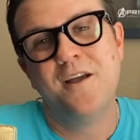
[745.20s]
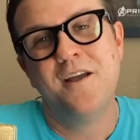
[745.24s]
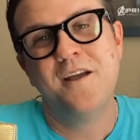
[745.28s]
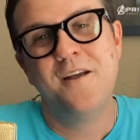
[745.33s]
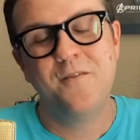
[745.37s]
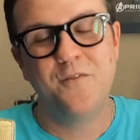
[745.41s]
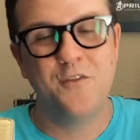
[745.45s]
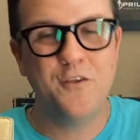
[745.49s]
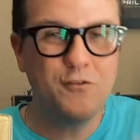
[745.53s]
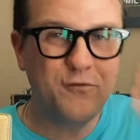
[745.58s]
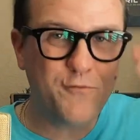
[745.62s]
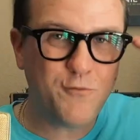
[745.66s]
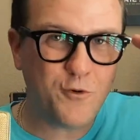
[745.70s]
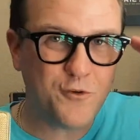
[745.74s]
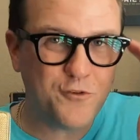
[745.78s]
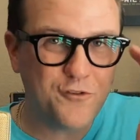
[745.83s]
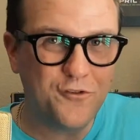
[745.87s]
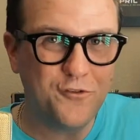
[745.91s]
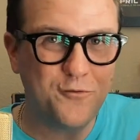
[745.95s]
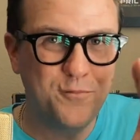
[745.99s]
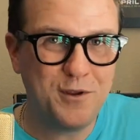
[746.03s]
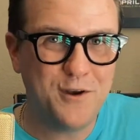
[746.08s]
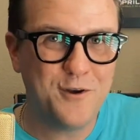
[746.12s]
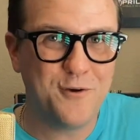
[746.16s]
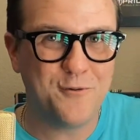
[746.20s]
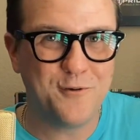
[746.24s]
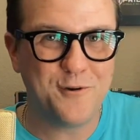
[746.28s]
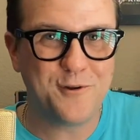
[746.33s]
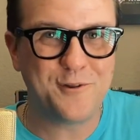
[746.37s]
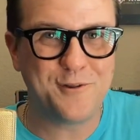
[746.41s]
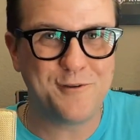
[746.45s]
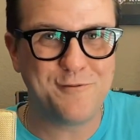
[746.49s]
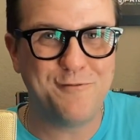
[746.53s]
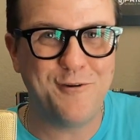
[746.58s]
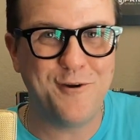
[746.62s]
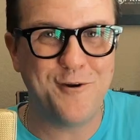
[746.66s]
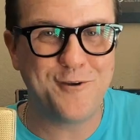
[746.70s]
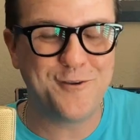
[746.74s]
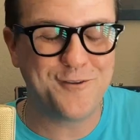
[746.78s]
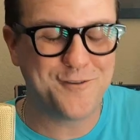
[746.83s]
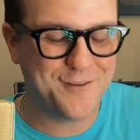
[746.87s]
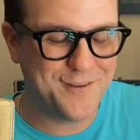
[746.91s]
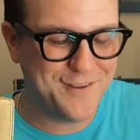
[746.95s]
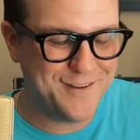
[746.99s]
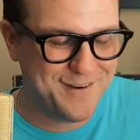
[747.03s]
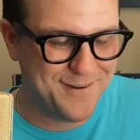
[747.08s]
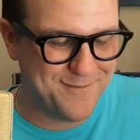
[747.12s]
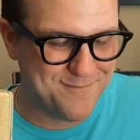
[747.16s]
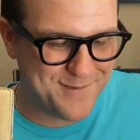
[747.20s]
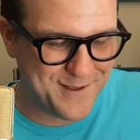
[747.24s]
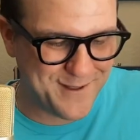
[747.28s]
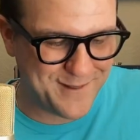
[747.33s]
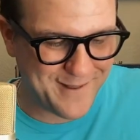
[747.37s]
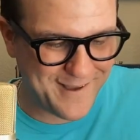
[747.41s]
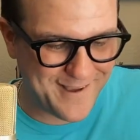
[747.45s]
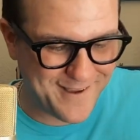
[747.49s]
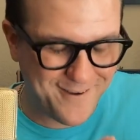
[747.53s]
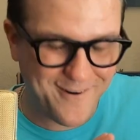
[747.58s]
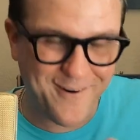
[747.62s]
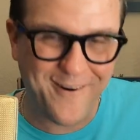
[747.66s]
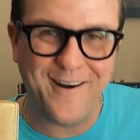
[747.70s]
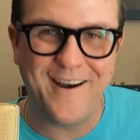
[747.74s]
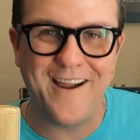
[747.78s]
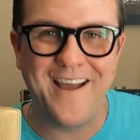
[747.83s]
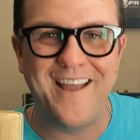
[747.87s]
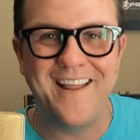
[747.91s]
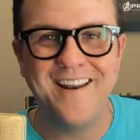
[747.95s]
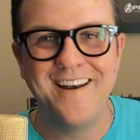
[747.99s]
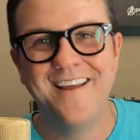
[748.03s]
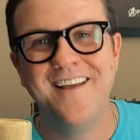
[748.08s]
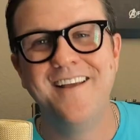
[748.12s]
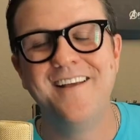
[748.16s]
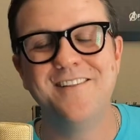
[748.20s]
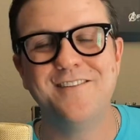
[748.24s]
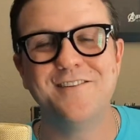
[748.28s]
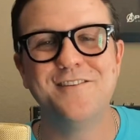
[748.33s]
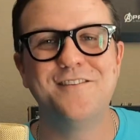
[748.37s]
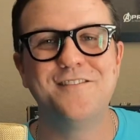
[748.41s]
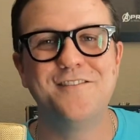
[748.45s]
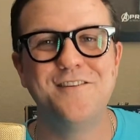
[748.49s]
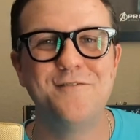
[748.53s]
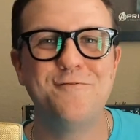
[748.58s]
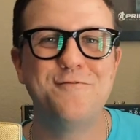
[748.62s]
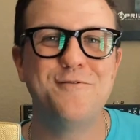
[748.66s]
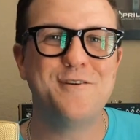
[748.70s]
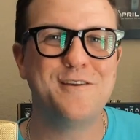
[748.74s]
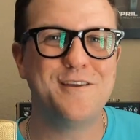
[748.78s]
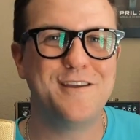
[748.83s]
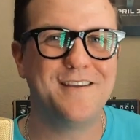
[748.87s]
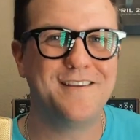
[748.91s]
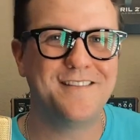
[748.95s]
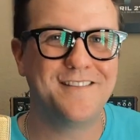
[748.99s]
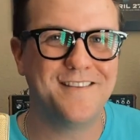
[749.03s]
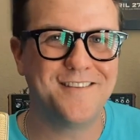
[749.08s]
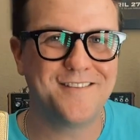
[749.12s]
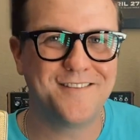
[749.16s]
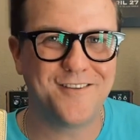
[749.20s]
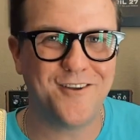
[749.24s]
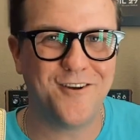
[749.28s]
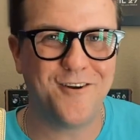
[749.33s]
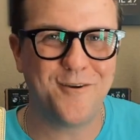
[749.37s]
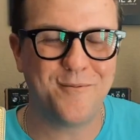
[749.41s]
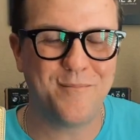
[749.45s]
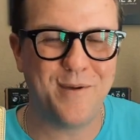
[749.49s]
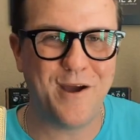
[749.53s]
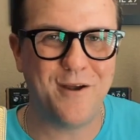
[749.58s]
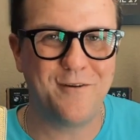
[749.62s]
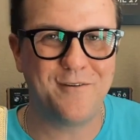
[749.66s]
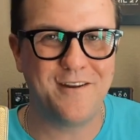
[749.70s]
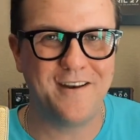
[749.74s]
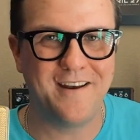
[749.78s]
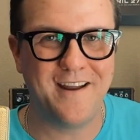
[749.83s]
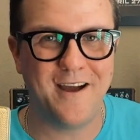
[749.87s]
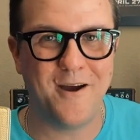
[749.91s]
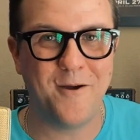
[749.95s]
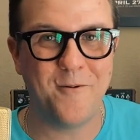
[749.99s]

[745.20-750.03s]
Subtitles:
This forces me to really focus in and be like, all right, let's see if we can get this song pounded out.